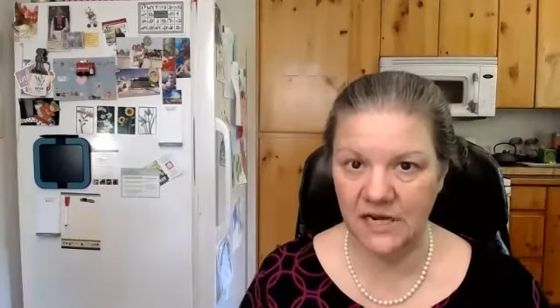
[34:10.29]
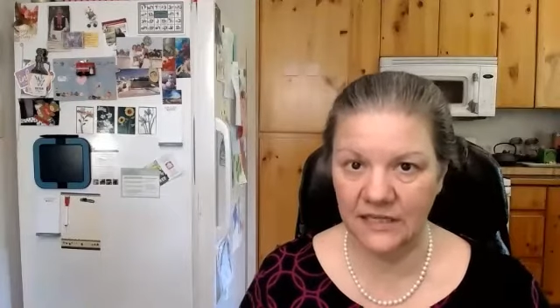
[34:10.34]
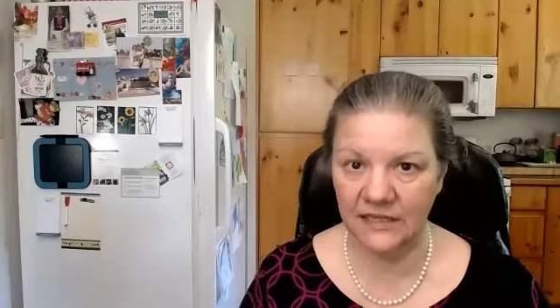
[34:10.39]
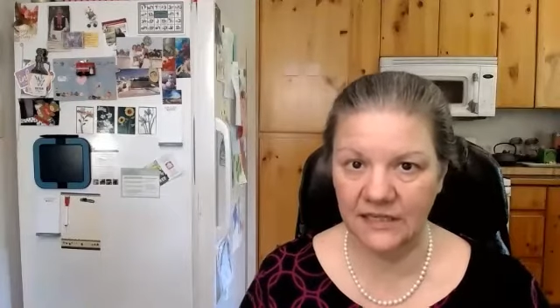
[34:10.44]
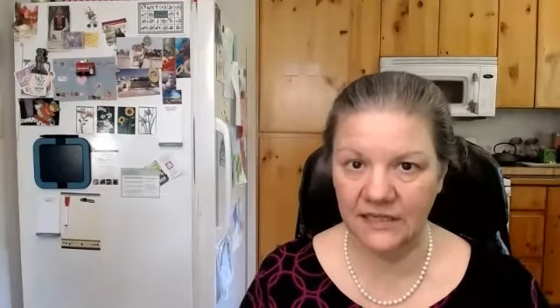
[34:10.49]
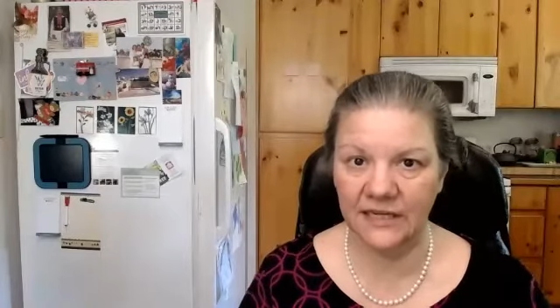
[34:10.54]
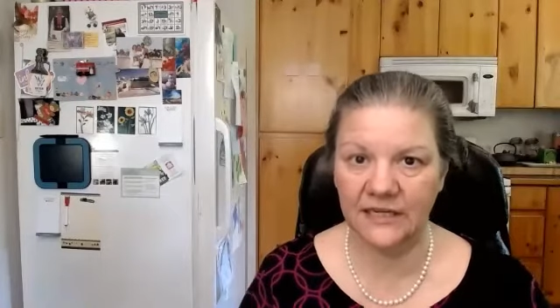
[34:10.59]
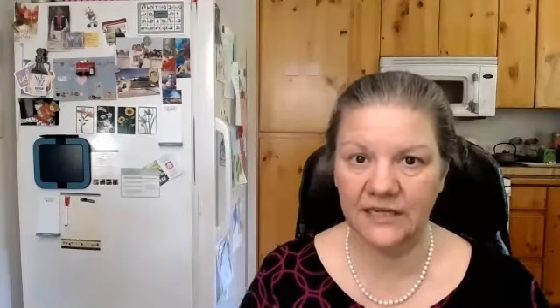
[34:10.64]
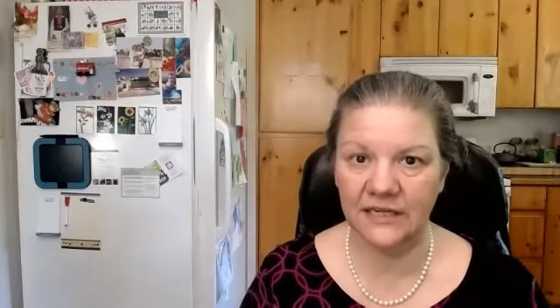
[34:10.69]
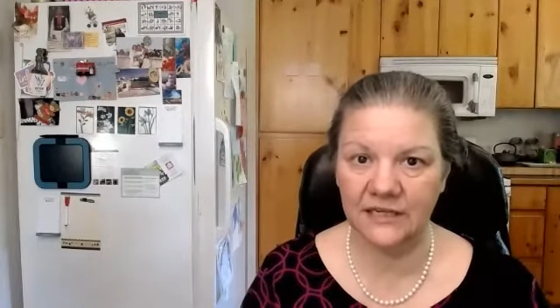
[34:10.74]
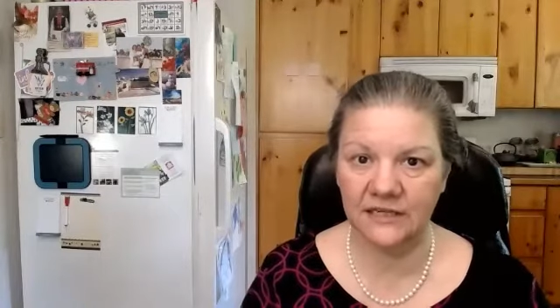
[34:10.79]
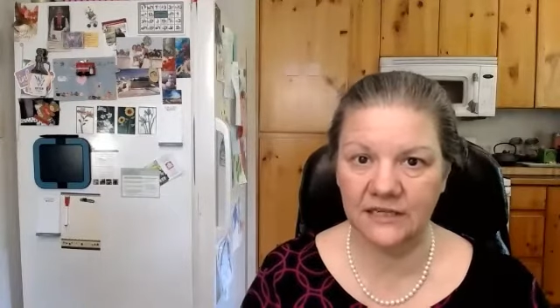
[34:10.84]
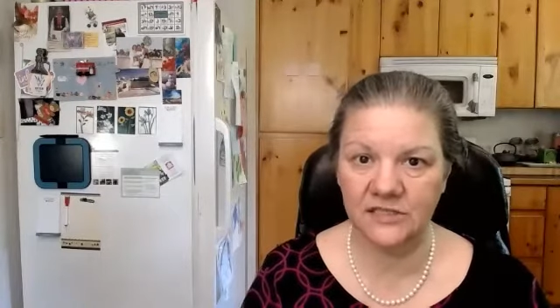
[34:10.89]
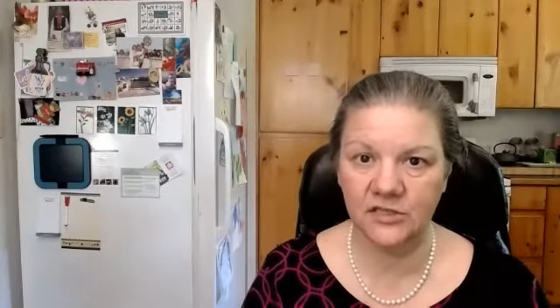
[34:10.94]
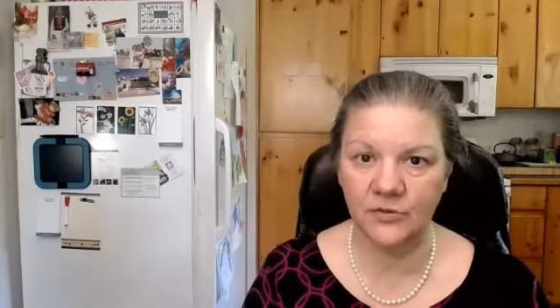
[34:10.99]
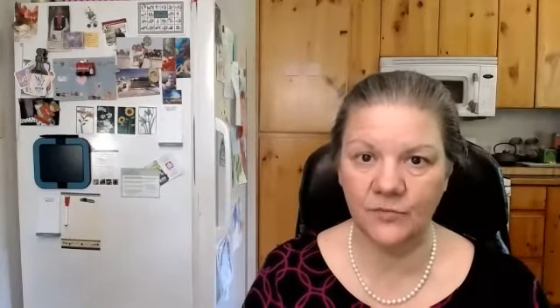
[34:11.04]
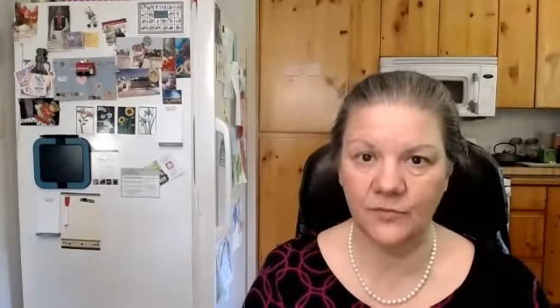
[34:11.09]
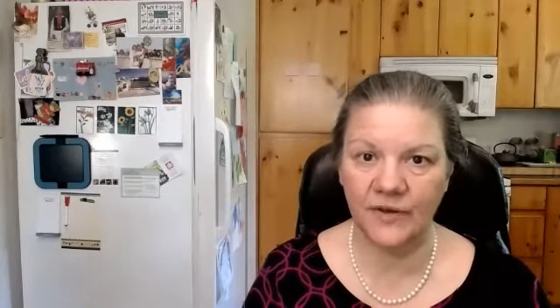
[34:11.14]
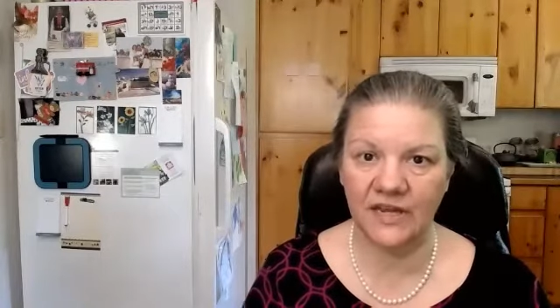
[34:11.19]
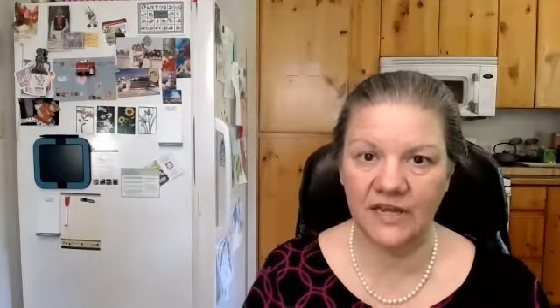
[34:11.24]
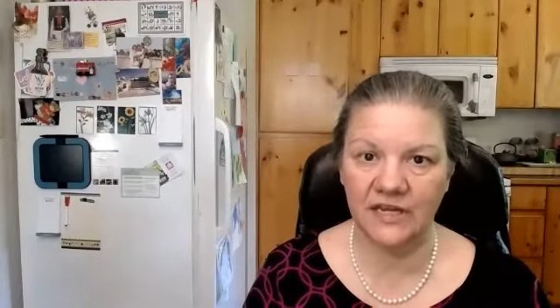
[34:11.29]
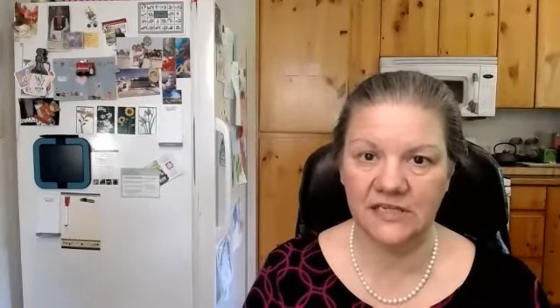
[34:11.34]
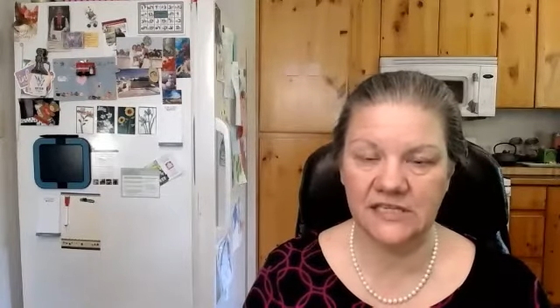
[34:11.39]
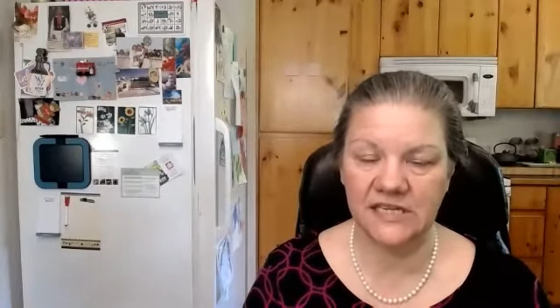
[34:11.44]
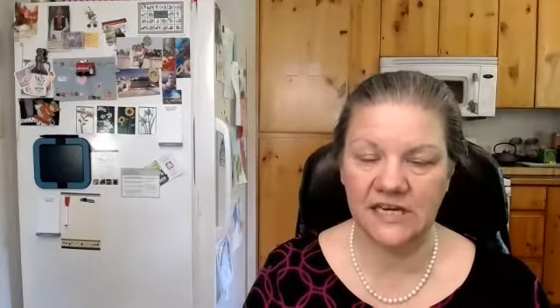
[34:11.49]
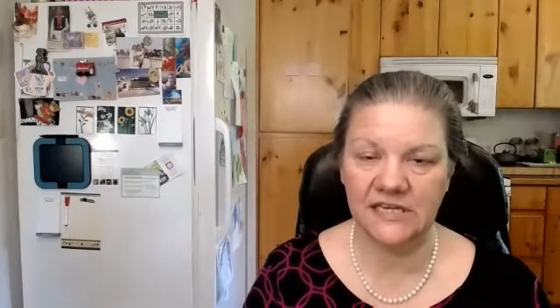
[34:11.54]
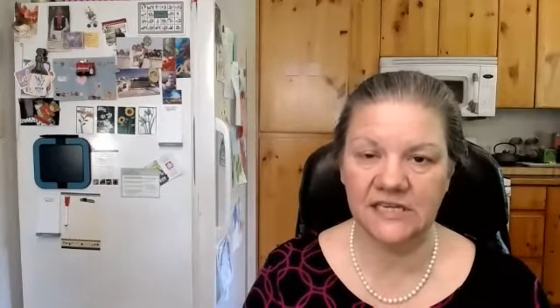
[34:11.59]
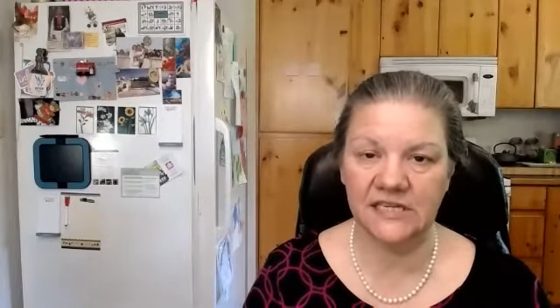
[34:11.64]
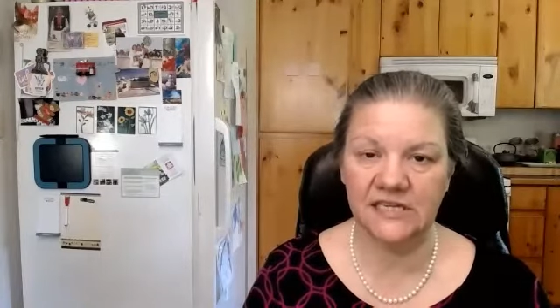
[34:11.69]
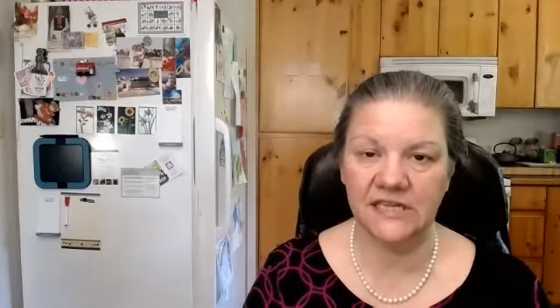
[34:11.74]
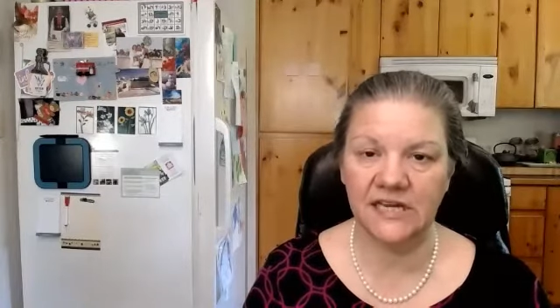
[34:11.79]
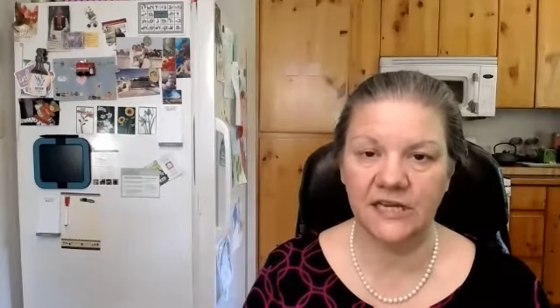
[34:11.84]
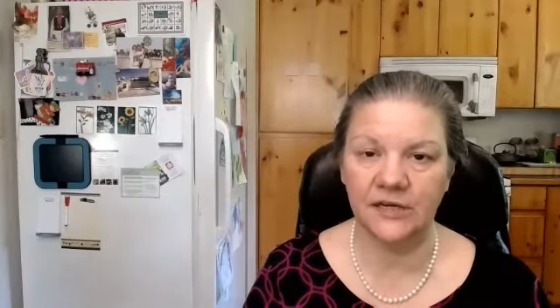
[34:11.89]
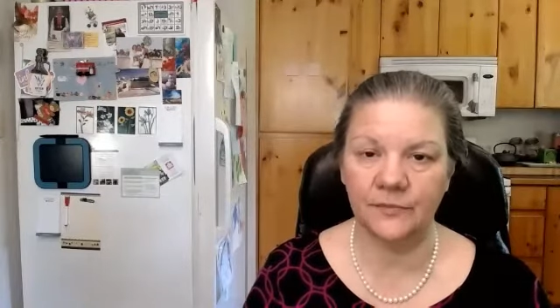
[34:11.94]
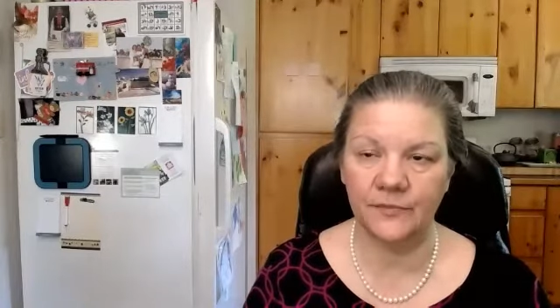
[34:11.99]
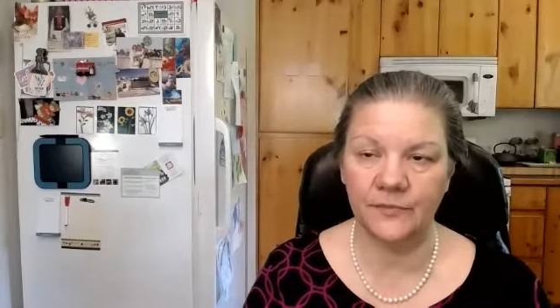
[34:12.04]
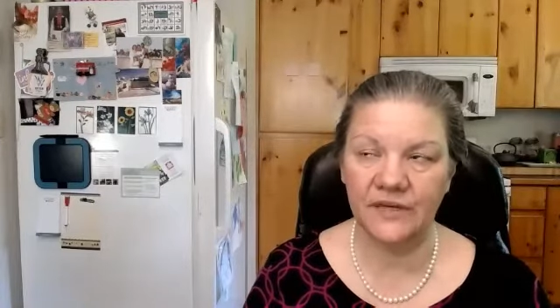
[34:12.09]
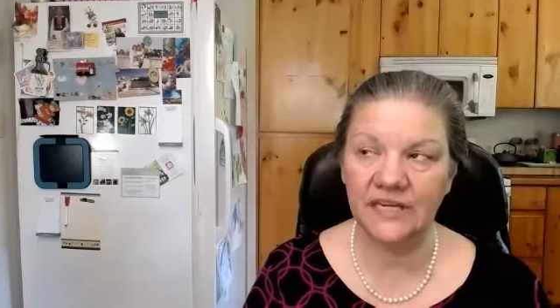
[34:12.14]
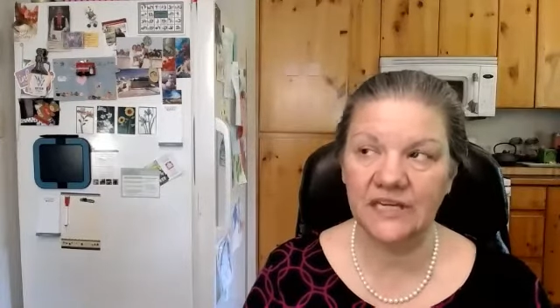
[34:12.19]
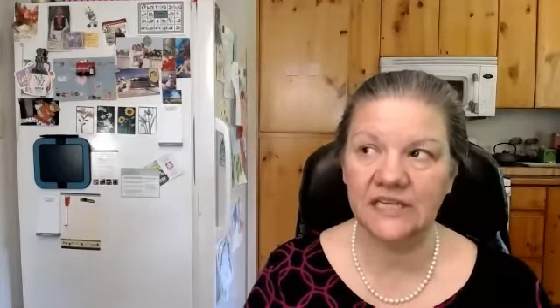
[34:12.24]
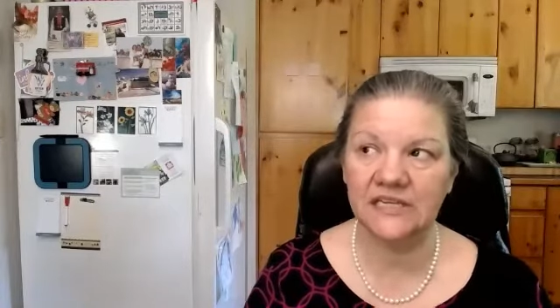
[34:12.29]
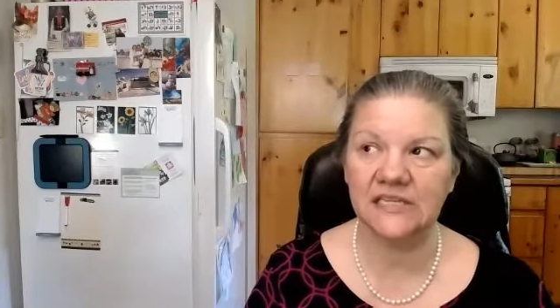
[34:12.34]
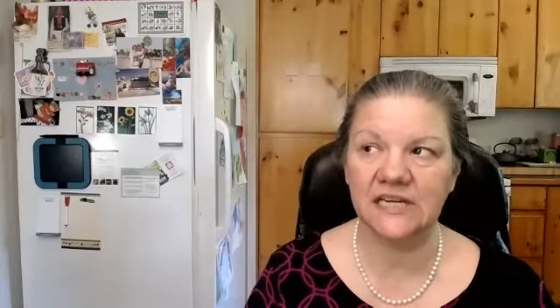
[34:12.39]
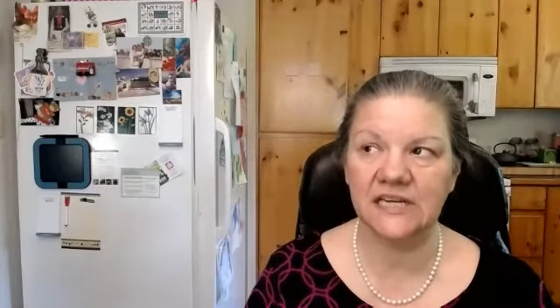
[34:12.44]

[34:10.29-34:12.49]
I like to make dandelion mead